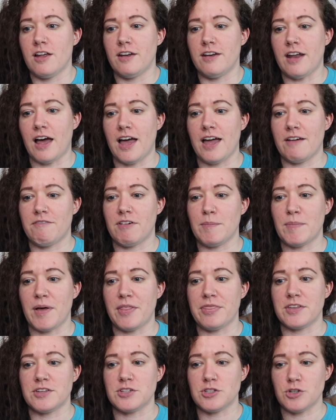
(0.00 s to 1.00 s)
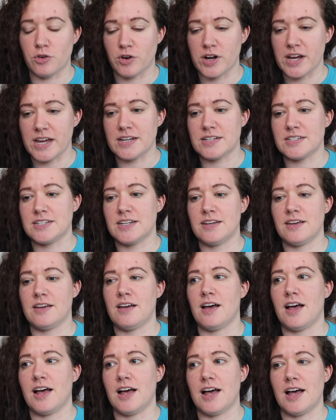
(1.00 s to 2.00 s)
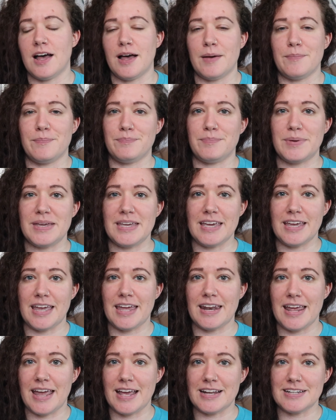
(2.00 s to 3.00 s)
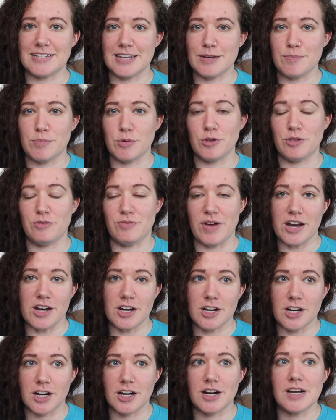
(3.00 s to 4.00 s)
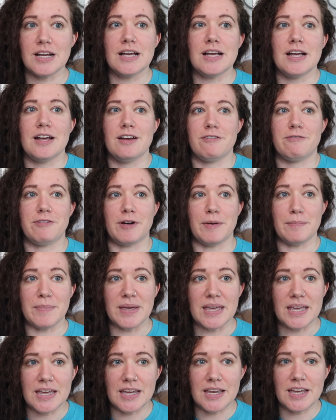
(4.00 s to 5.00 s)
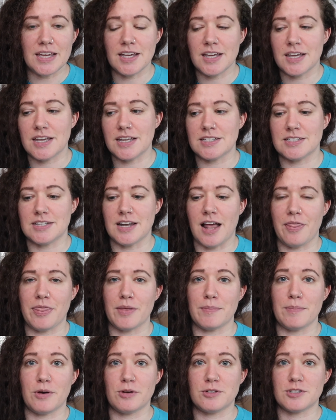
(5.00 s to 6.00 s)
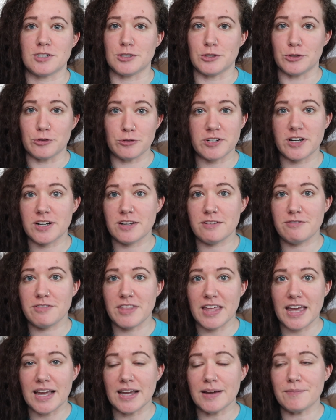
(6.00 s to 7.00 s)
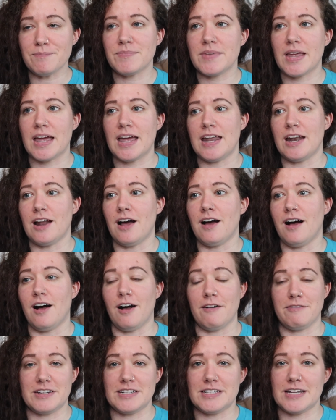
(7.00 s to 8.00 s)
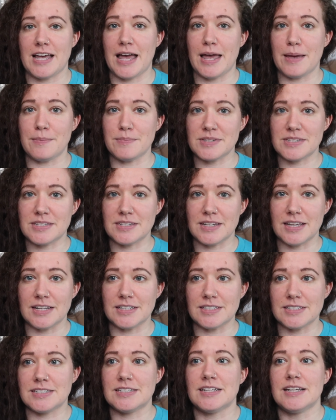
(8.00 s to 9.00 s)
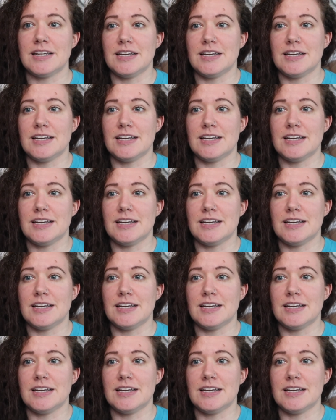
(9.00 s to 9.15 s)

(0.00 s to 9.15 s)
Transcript: Not every month is great. Being an antique booth vendor for me is not the most lucrative thing, and oftentimes it's